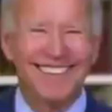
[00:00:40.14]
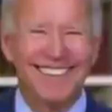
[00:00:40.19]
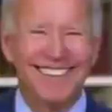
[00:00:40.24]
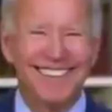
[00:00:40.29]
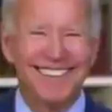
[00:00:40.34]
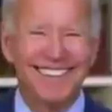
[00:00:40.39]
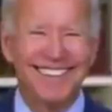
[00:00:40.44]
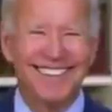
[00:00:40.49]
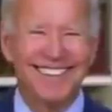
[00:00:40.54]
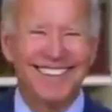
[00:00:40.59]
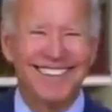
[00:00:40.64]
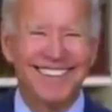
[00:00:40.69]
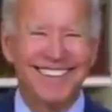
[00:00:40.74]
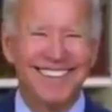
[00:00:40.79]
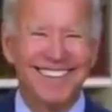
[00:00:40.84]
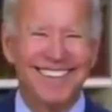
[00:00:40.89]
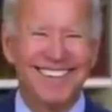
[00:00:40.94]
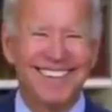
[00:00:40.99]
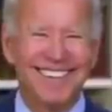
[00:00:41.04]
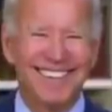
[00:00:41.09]

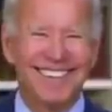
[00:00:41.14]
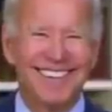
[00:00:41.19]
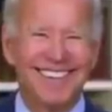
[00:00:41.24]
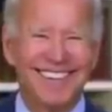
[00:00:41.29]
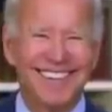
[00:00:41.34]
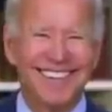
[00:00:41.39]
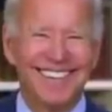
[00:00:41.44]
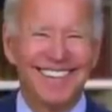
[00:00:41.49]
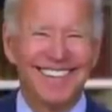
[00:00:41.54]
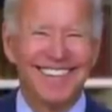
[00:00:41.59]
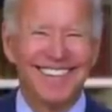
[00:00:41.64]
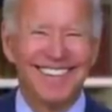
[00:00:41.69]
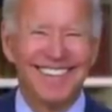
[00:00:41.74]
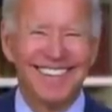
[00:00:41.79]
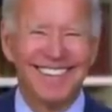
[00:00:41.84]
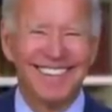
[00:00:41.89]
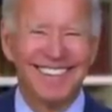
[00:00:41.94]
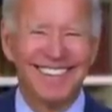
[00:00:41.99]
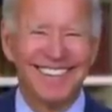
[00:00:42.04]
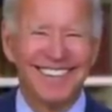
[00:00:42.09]

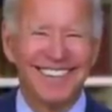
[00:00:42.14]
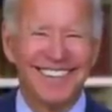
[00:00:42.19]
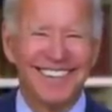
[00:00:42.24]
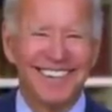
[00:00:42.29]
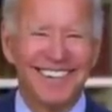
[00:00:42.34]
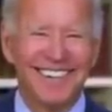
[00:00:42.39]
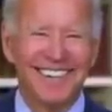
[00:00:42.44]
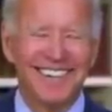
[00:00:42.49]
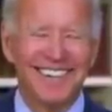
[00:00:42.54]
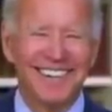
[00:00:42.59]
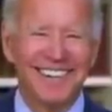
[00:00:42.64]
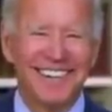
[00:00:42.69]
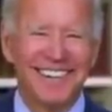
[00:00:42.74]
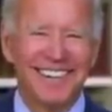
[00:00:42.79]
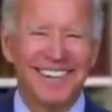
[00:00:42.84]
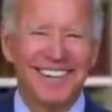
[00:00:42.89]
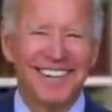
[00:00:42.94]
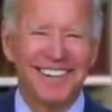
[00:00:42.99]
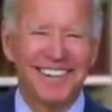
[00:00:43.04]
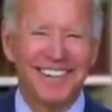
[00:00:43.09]

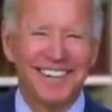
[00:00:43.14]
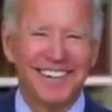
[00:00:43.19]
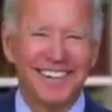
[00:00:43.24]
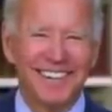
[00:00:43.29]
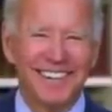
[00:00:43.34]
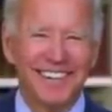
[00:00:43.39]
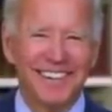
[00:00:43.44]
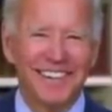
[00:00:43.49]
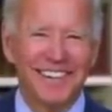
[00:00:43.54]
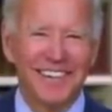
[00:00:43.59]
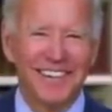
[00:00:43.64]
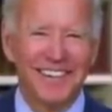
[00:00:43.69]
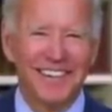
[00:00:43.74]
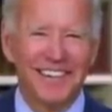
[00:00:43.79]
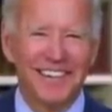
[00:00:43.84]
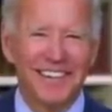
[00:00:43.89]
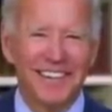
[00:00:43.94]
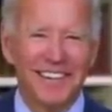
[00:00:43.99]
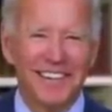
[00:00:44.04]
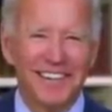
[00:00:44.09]

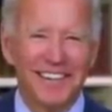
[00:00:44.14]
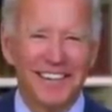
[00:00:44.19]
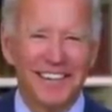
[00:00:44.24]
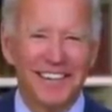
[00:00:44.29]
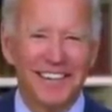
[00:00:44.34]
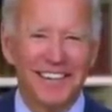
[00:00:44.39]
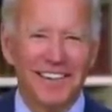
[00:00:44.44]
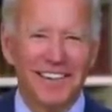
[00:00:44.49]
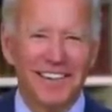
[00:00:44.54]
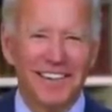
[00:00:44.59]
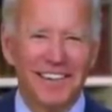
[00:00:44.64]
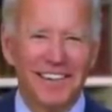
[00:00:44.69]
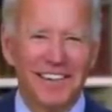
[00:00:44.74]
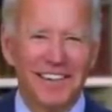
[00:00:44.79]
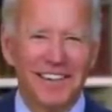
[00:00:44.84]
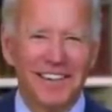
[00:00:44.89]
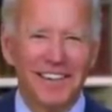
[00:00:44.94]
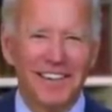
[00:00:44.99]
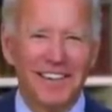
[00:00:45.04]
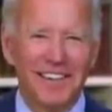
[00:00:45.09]

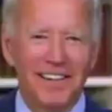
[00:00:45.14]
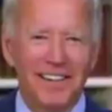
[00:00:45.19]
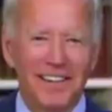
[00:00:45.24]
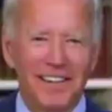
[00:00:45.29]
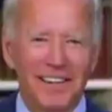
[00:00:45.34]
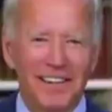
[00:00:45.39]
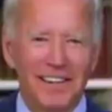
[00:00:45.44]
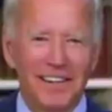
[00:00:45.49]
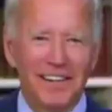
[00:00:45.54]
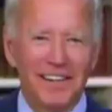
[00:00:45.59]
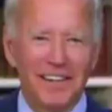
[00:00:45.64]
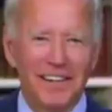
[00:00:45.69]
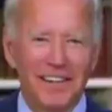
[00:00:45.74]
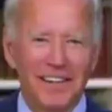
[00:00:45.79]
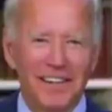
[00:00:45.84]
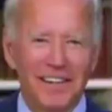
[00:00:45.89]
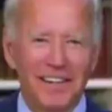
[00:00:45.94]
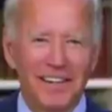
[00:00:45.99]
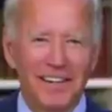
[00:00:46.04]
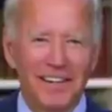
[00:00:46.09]

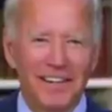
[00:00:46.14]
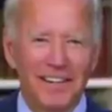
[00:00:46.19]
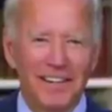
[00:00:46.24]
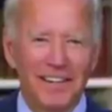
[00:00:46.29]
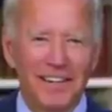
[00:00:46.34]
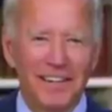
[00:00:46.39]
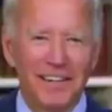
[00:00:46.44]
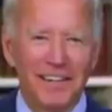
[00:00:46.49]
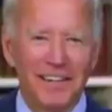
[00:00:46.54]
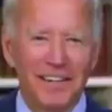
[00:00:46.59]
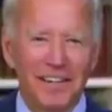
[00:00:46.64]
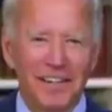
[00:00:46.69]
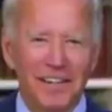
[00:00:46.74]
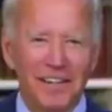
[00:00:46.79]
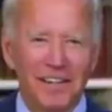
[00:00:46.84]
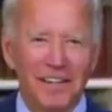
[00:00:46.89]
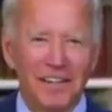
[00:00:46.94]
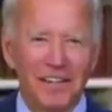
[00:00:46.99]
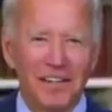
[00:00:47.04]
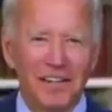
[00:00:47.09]

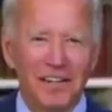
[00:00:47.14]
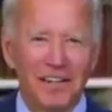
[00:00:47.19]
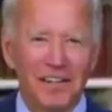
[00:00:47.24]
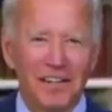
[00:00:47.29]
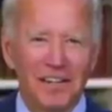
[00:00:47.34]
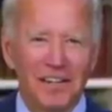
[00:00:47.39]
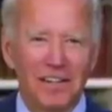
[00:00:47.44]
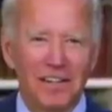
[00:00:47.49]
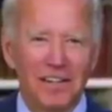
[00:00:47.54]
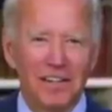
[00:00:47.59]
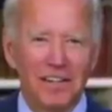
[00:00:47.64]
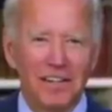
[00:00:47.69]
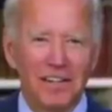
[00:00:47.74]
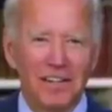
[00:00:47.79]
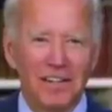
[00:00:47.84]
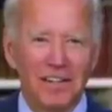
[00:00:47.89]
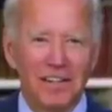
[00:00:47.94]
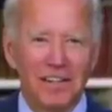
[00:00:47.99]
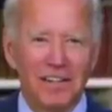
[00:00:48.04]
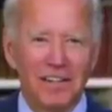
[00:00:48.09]

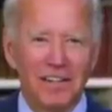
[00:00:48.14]
(not speaking)